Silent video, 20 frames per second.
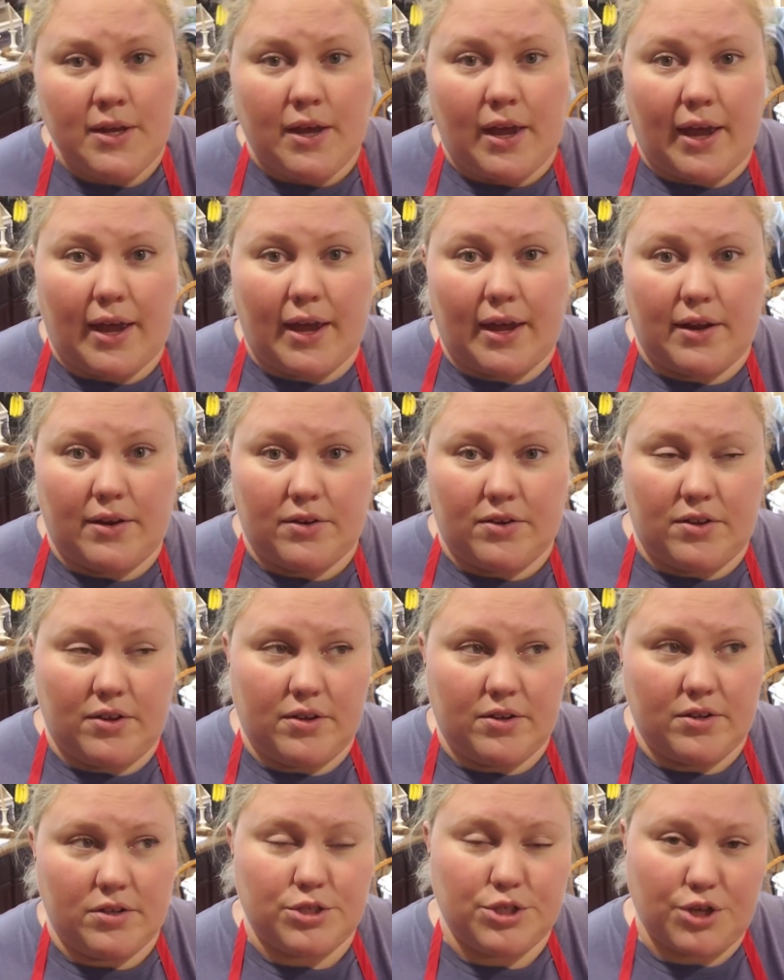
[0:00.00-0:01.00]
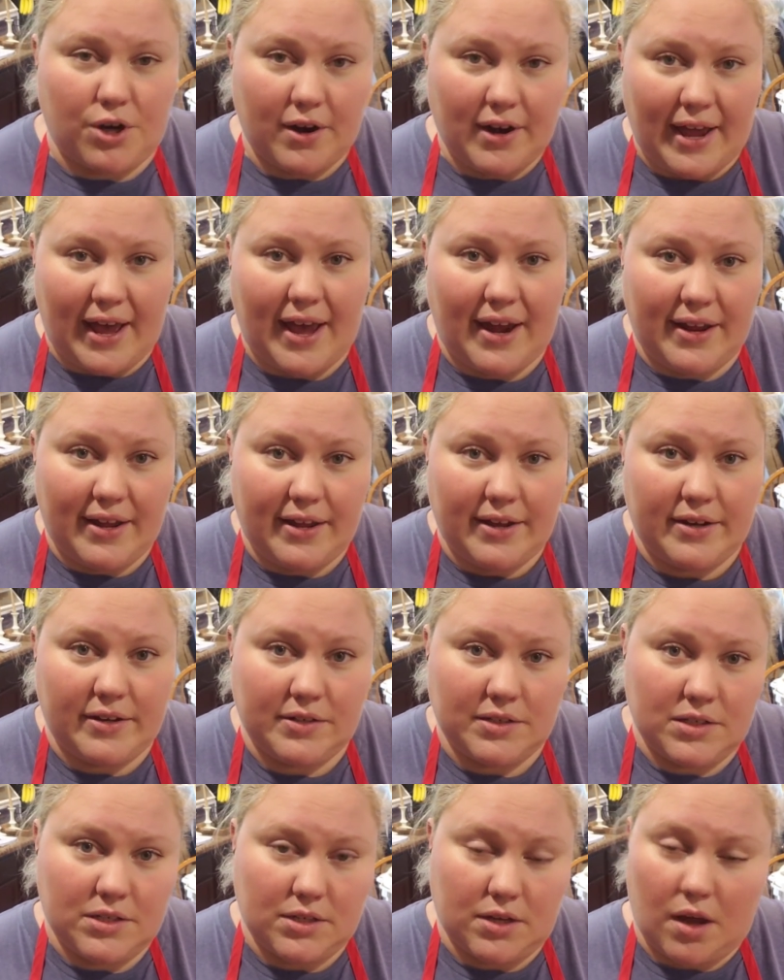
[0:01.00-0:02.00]
and start adding
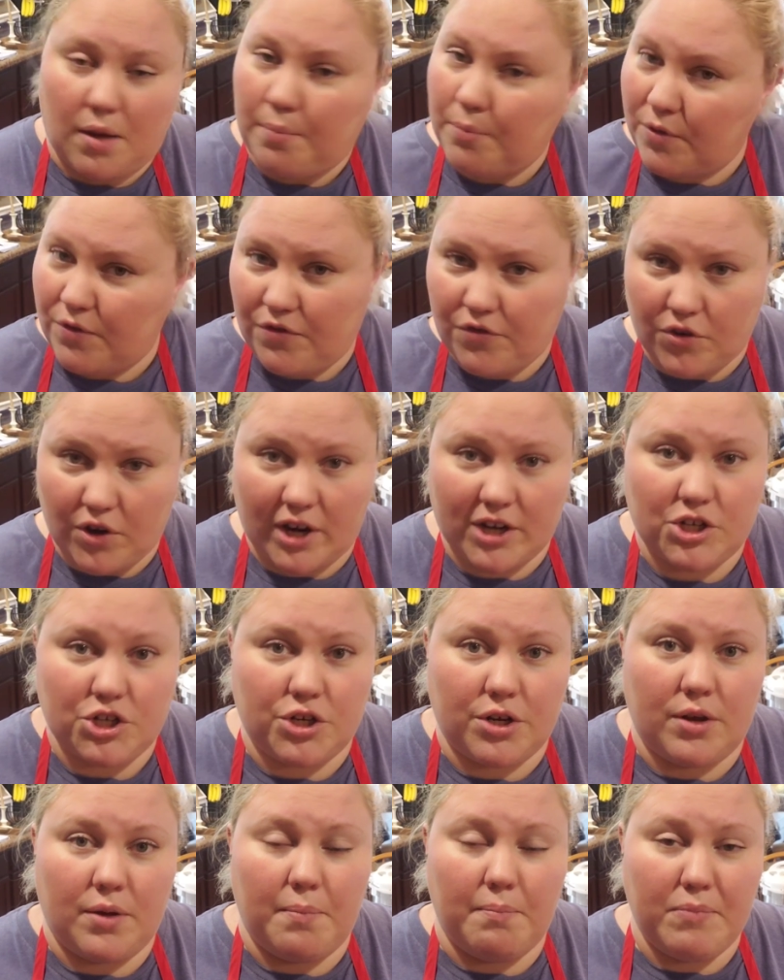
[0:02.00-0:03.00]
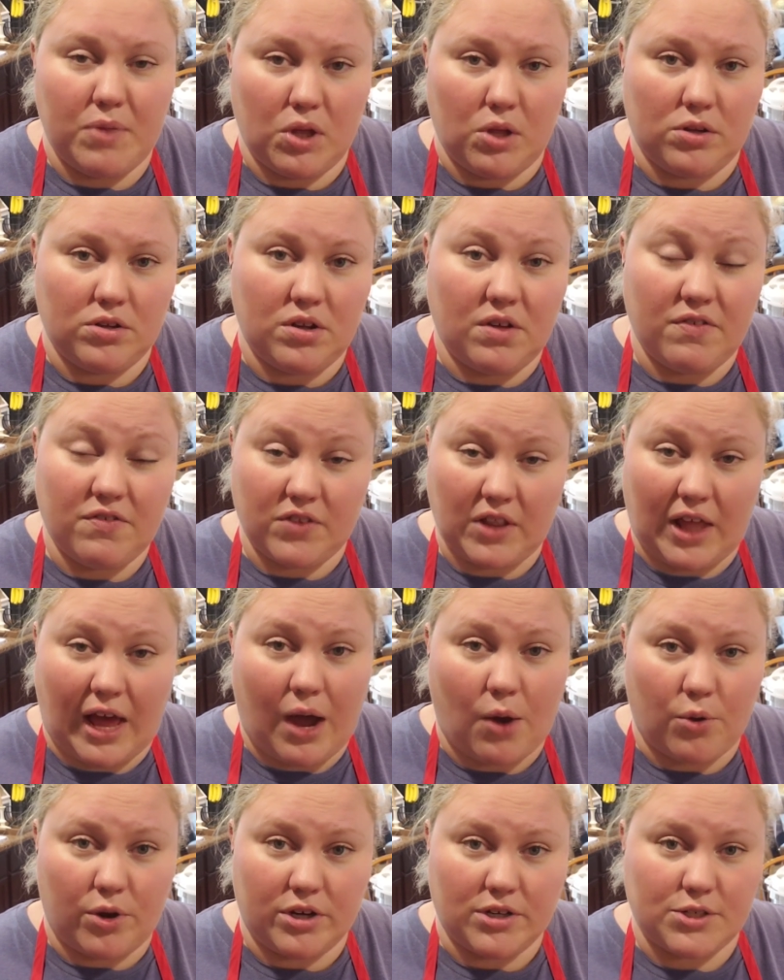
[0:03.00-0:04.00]
in some fresh milled
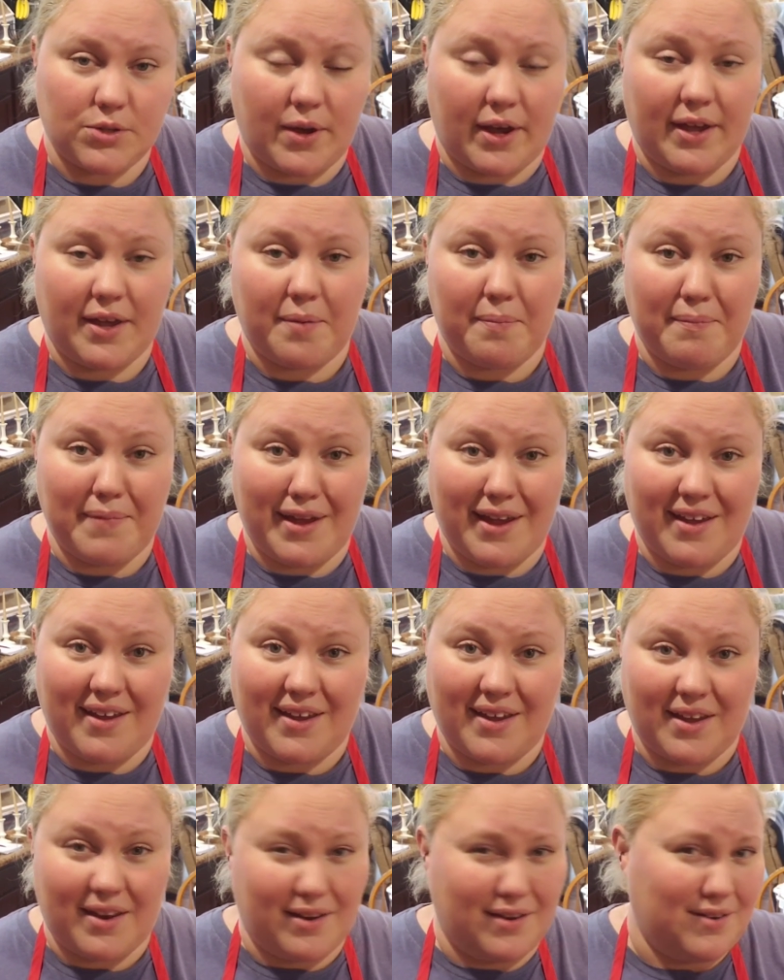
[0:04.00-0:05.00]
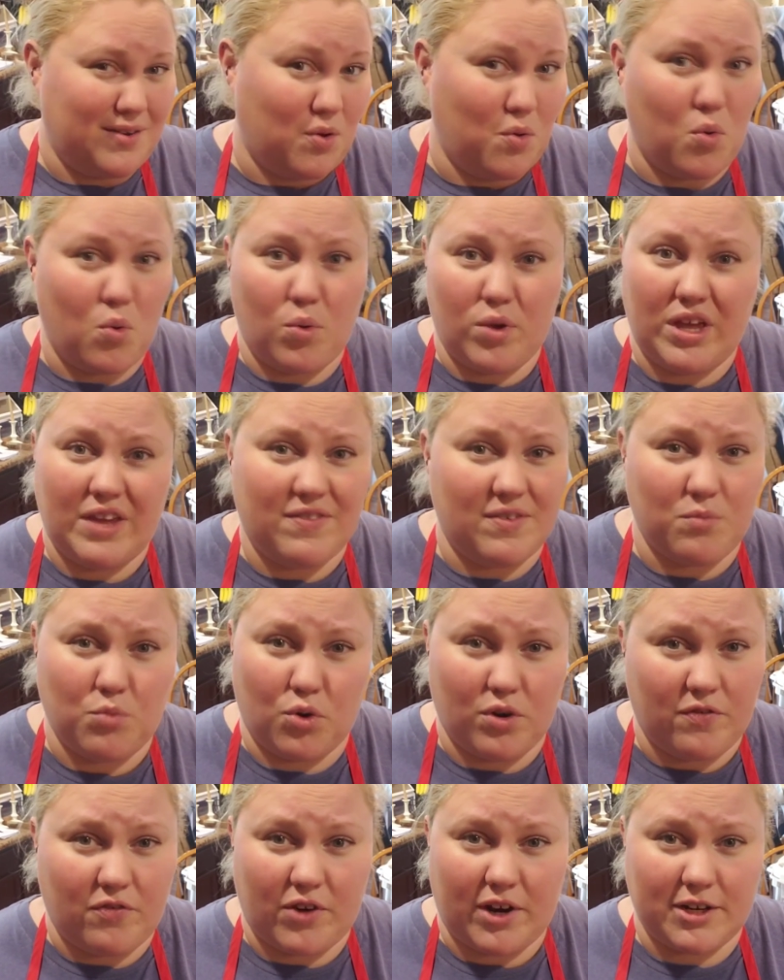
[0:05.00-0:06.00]
flour so I can make it even
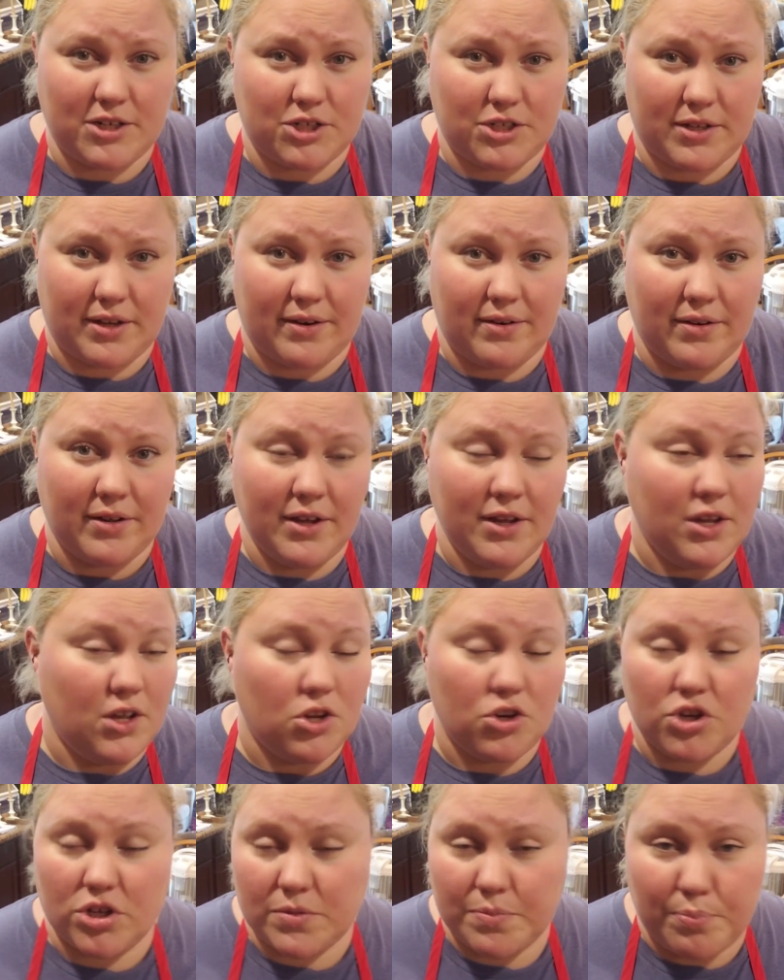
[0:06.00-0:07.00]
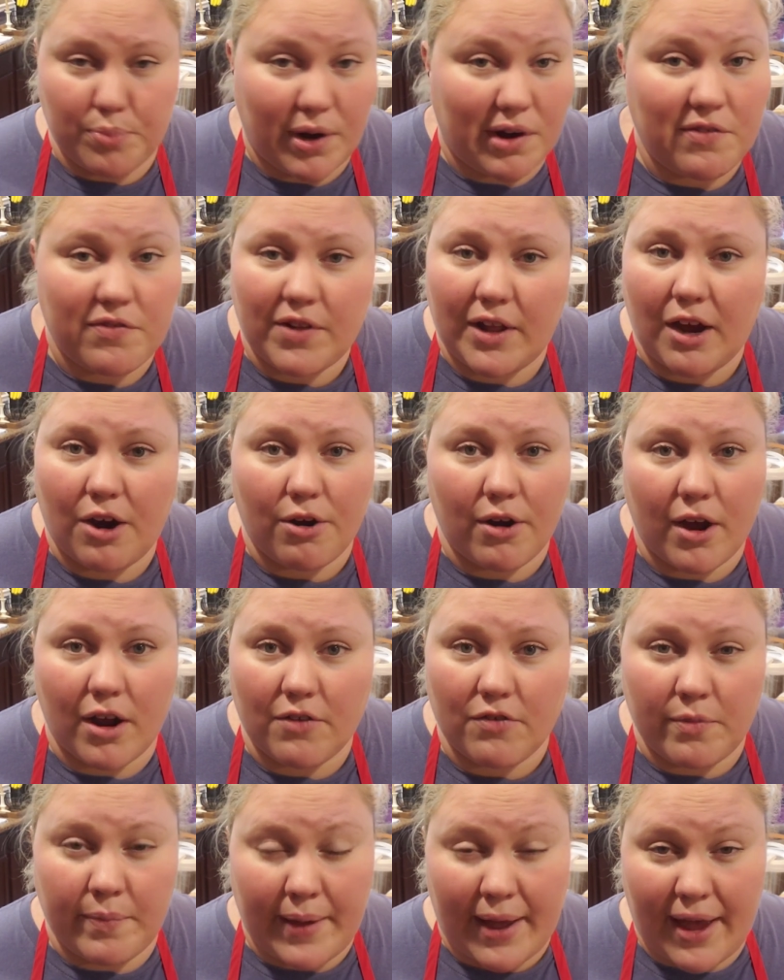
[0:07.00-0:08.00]
more fresh than just bread flour out
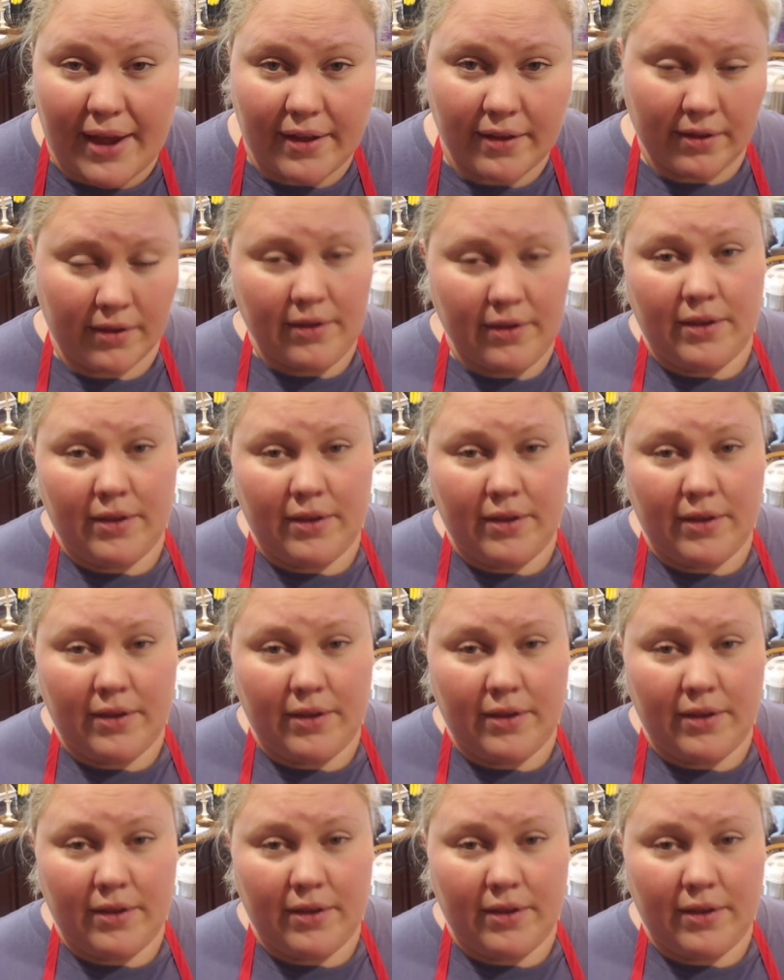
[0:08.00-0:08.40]
of a bag.